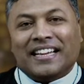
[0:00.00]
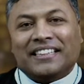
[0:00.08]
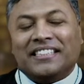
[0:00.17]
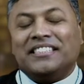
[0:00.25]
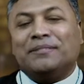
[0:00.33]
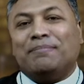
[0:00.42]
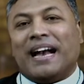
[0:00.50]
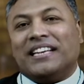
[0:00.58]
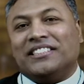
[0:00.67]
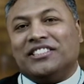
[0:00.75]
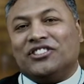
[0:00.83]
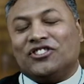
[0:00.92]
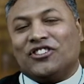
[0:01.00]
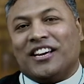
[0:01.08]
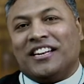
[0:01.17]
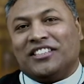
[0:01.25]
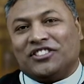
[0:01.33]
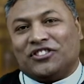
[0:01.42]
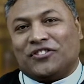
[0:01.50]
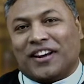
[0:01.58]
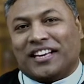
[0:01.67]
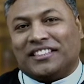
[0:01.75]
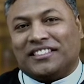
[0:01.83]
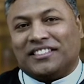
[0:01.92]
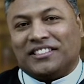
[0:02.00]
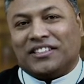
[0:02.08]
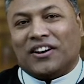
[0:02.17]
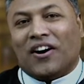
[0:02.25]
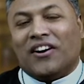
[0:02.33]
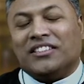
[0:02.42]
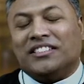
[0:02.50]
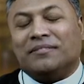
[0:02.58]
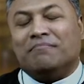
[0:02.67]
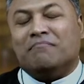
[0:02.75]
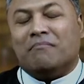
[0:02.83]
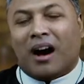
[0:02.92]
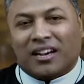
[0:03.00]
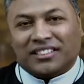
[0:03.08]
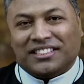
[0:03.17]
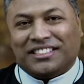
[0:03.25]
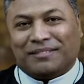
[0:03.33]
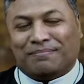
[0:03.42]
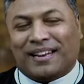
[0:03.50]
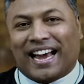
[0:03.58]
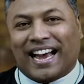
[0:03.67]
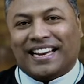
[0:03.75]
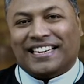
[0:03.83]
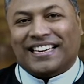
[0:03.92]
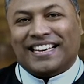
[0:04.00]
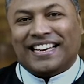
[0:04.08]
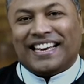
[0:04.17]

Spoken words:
This passage illustrates God's master plan